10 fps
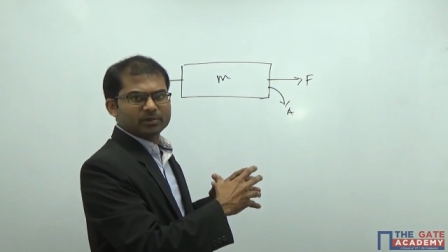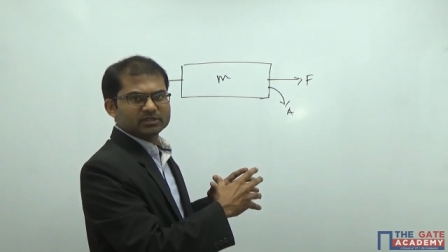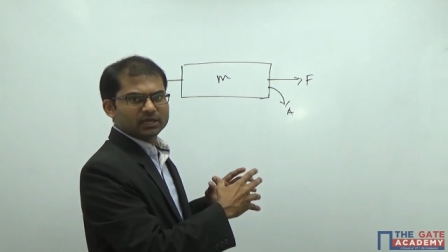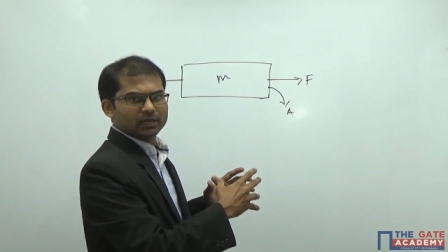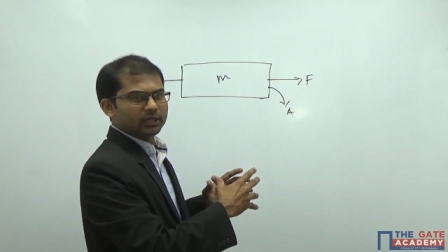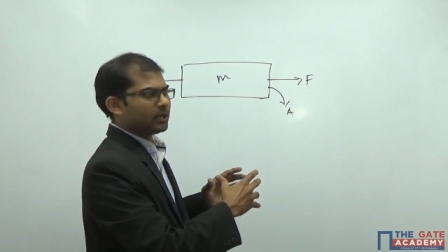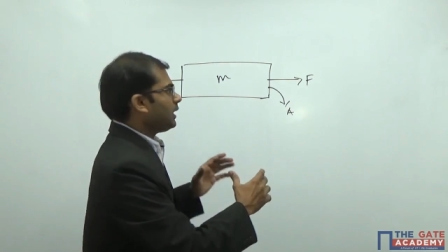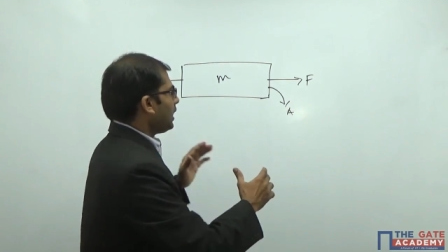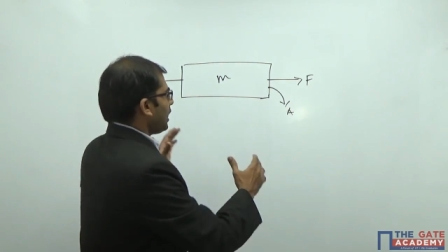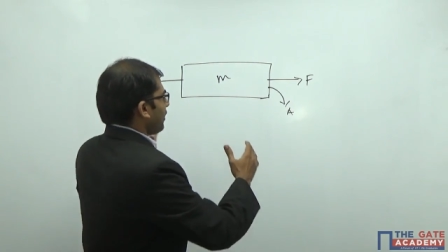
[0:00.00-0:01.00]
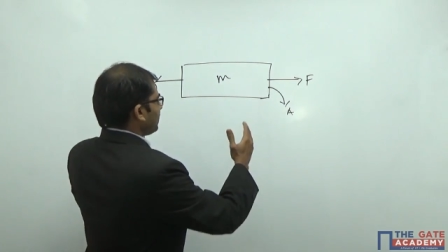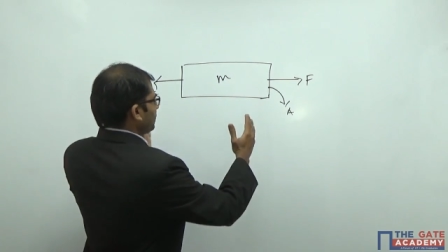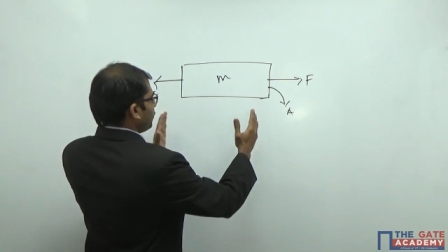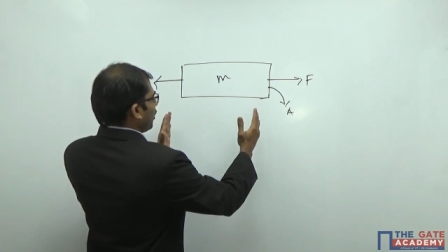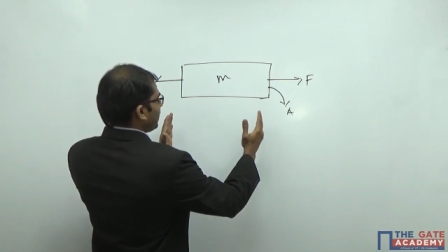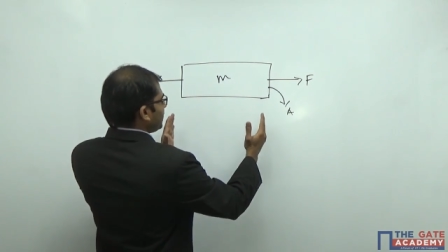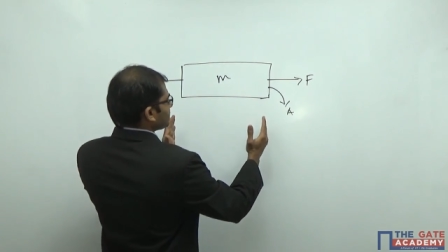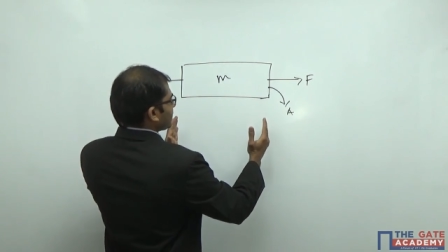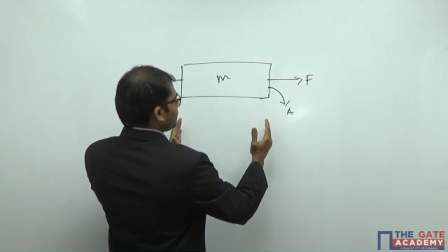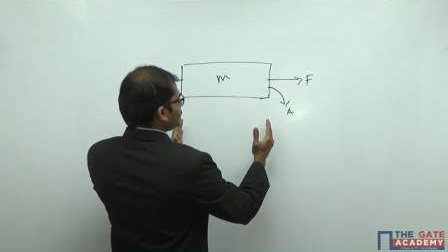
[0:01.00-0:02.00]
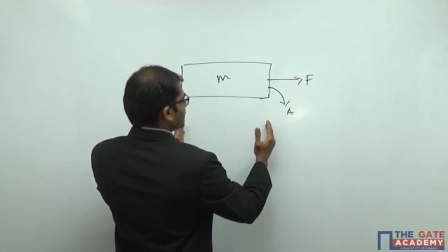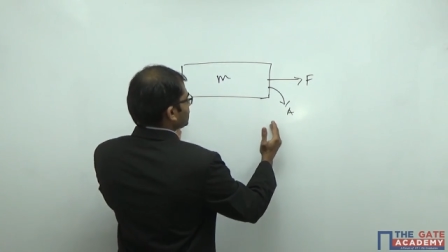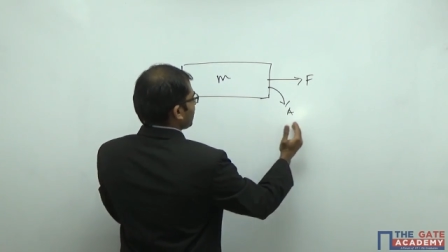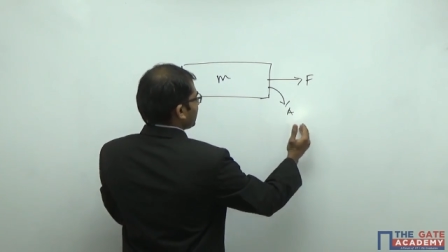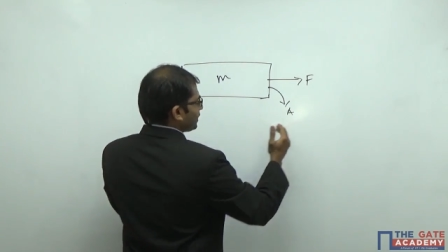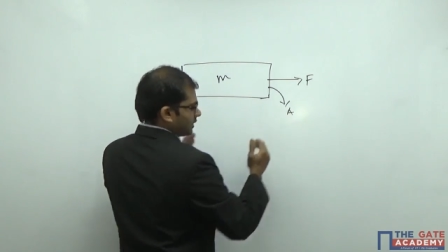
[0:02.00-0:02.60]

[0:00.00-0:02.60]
basically, when the body is trying to expand